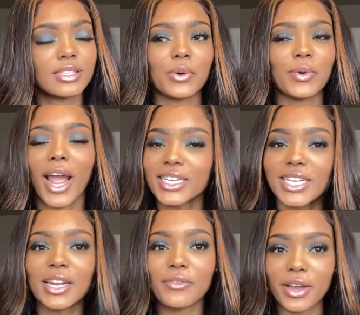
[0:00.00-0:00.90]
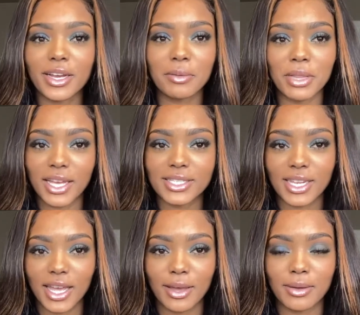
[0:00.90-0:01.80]
We're actually in a very good place
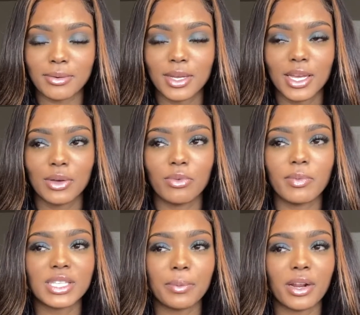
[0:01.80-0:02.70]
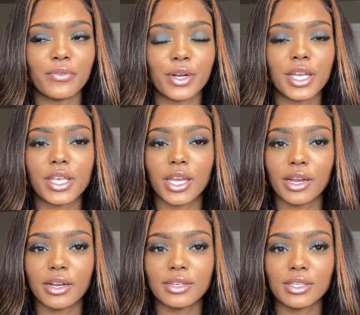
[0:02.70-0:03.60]
now. We've been separated for a
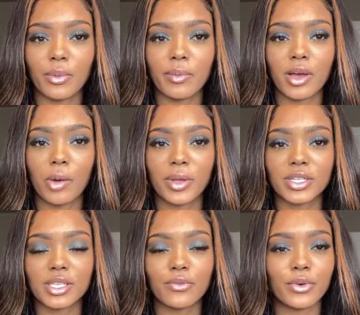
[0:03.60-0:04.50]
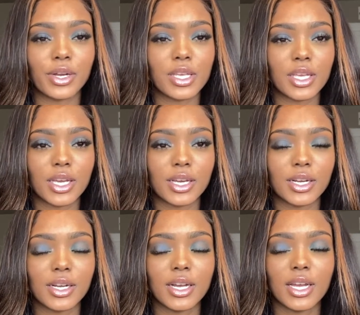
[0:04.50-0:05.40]
year, so we've been co parenting for a
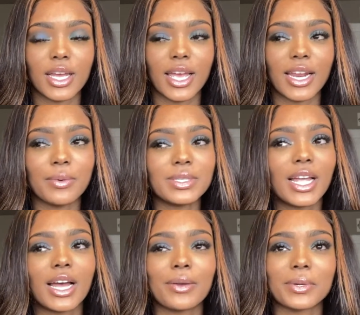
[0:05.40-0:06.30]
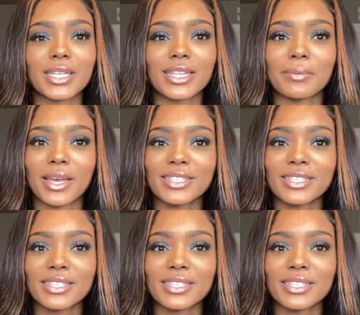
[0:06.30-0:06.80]
year. And it was not really the best